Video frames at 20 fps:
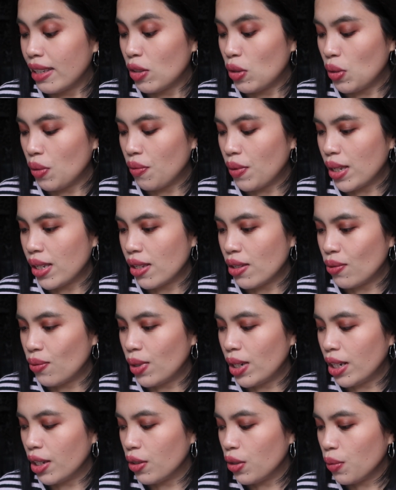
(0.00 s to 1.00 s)
Too Faced is
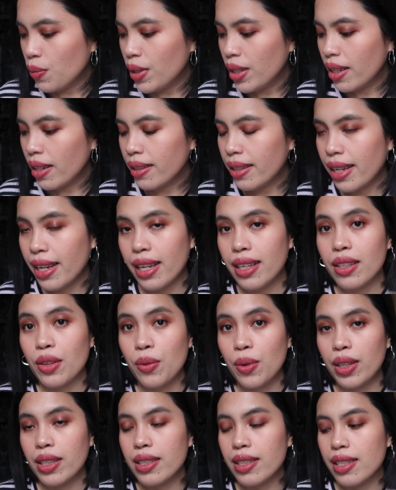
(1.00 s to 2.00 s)
really good with that, and the
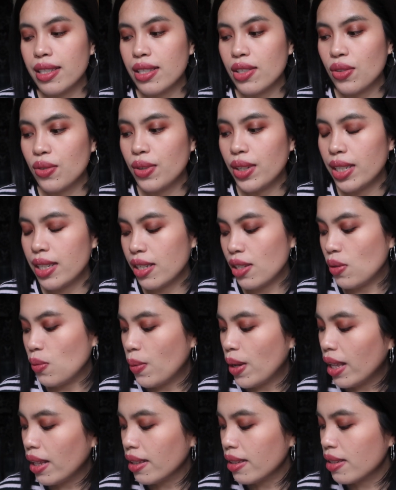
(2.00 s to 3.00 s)
quality is great as
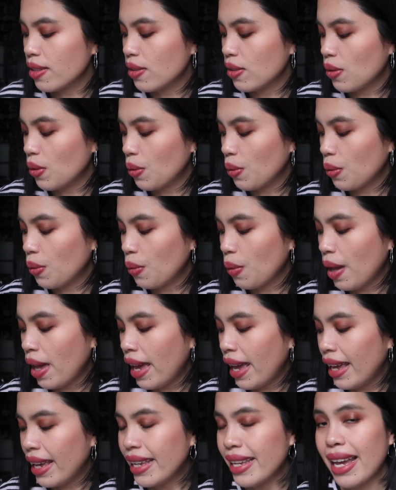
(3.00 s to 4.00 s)
well. So
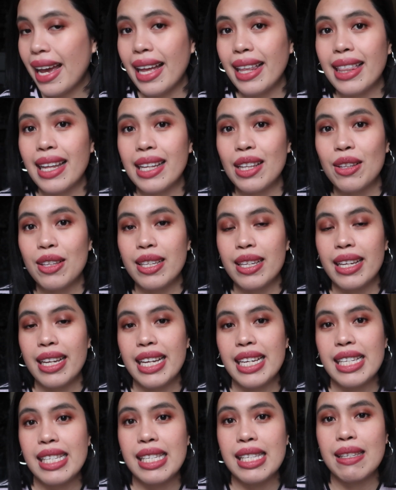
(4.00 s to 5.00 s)
yeah, that
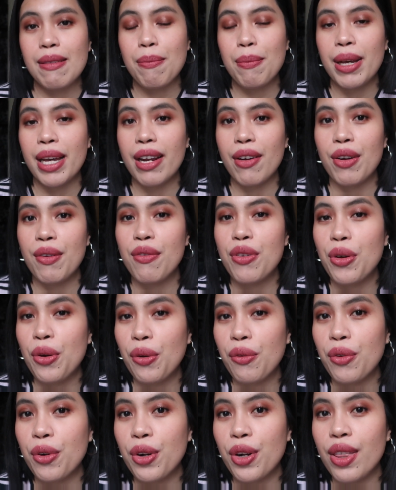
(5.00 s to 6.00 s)
is my review
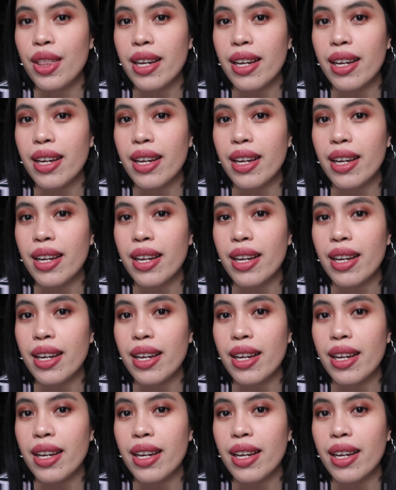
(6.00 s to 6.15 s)
over